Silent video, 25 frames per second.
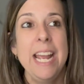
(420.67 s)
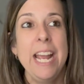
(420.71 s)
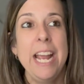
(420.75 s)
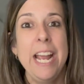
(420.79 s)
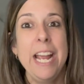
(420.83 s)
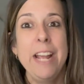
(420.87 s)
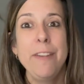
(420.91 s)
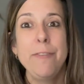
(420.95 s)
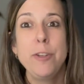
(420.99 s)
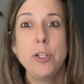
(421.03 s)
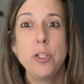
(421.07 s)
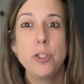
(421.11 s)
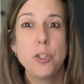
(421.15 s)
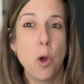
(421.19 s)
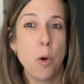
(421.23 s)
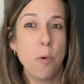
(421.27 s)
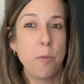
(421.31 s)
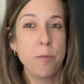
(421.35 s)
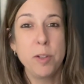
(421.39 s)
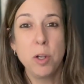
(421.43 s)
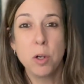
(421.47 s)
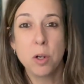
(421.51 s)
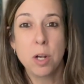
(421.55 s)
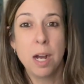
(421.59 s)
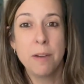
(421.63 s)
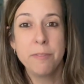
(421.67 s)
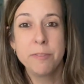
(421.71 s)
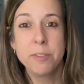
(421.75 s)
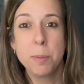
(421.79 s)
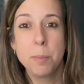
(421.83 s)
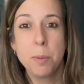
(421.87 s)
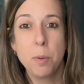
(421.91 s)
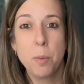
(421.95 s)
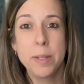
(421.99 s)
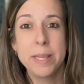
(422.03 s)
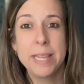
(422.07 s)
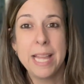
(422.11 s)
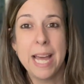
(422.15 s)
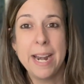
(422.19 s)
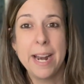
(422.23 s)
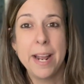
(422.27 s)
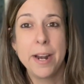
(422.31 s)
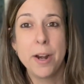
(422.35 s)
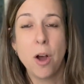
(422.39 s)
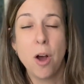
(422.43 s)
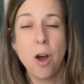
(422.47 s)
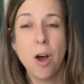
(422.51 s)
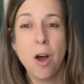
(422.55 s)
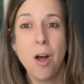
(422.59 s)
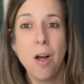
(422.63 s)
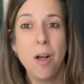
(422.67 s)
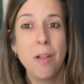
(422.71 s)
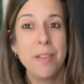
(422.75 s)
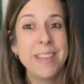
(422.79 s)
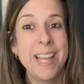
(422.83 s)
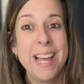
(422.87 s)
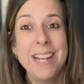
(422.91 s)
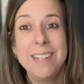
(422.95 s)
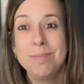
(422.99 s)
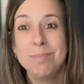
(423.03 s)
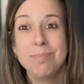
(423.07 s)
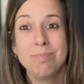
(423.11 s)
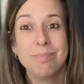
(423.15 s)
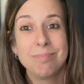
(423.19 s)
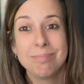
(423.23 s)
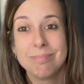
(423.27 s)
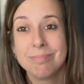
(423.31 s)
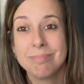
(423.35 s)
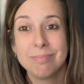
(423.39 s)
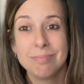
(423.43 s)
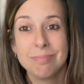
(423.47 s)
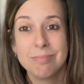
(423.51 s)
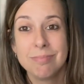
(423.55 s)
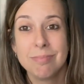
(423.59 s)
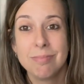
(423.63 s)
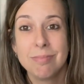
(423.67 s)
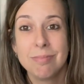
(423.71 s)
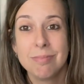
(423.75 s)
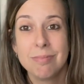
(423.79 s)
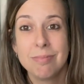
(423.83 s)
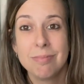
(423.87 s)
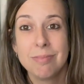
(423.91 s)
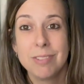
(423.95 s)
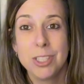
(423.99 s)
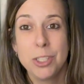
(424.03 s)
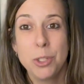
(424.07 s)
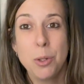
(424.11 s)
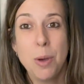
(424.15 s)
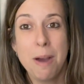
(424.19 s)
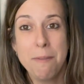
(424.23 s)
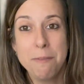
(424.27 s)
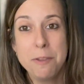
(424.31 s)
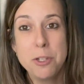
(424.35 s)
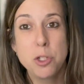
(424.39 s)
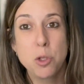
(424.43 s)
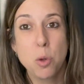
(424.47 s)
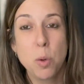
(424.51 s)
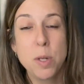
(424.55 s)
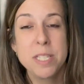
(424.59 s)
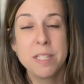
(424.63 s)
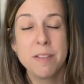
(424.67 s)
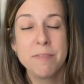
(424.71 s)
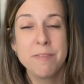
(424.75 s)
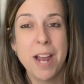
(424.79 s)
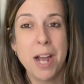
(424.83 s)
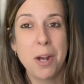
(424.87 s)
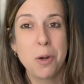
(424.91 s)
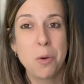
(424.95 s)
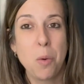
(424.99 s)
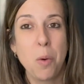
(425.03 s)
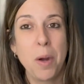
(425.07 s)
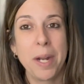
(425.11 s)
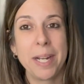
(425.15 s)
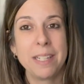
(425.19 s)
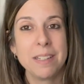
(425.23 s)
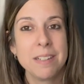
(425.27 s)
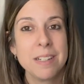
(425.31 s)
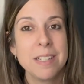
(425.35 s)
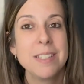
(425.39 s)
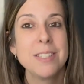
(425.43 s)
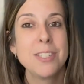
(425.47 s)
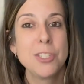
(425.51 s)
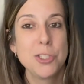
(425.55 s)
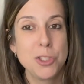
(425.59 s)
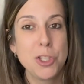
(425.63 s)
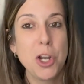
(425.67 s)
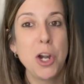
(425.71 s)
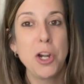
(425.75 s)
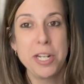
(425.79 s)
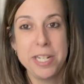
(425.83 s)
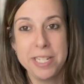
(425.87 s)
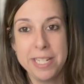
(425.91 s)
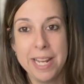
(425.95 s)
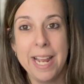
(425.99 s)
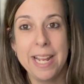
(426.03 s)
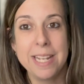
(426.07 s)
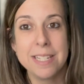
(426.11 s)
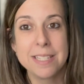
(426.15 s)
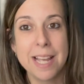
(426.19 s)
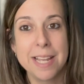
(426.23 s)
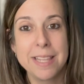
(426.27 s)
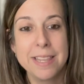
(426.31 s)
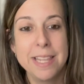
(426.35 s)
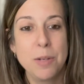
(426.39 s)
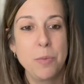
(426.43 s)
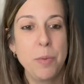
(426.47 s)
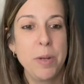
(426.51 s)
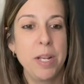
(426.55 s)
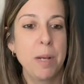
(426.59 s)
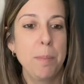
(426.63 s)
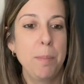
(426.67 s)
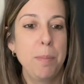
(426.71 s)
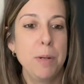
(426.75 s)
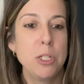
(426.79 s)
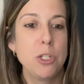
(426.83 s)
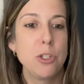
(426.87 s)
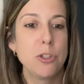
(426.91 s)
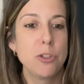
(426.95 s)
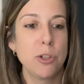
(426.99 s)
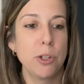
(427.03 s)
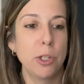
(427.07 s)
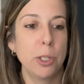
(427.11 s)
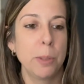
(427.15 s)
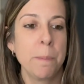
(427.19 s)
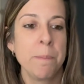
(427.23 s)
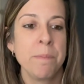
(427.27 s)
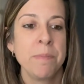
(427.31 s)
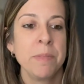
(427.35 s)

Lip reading: if you don't feel comfortable with that at all, then you have the choice of not going. It's 30 days. I think we could push through.